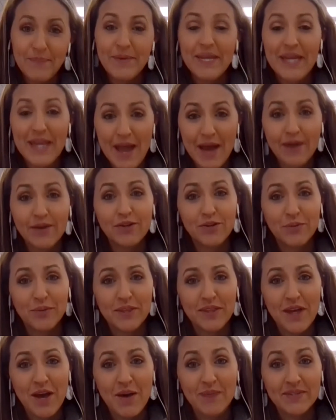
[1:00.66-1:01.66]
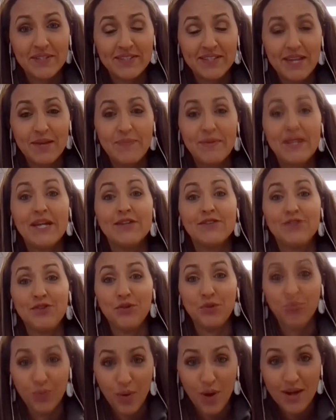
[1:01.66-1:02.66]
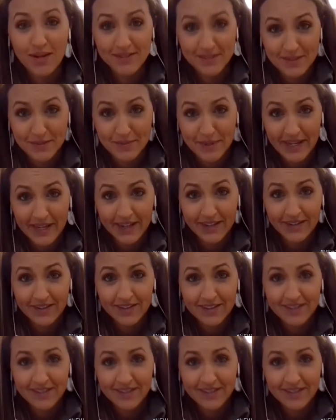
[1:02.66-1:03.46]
but now you're with mm-hmm. Amistad mm-hmm. because you want to be.